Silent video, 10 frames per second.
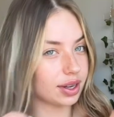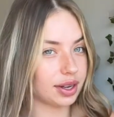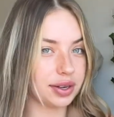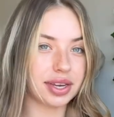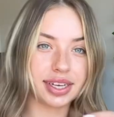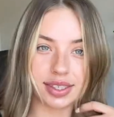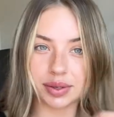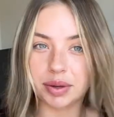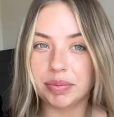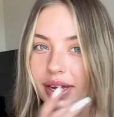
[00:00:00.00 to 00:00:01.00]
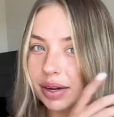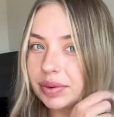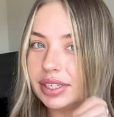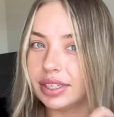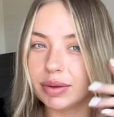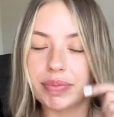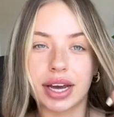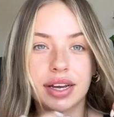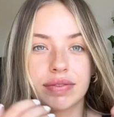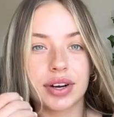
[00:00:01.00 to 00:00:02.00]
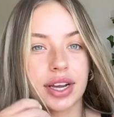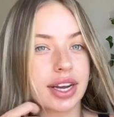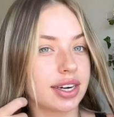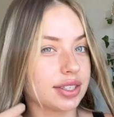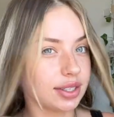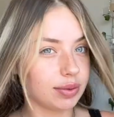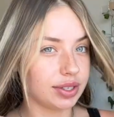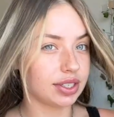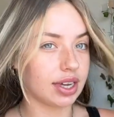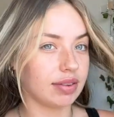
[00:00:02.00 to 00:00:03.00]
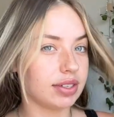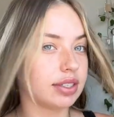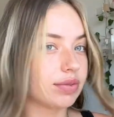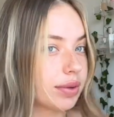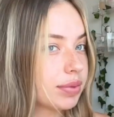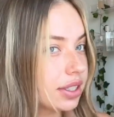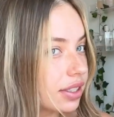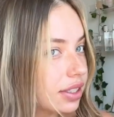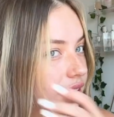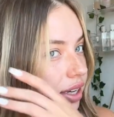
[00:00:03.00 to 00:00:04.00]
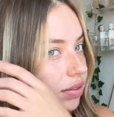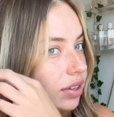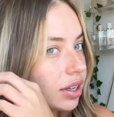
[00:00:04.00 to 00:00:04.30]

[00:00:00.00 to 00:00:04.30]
Okay, so I'm back. We did the back of our hair, so we just have these front pieces left.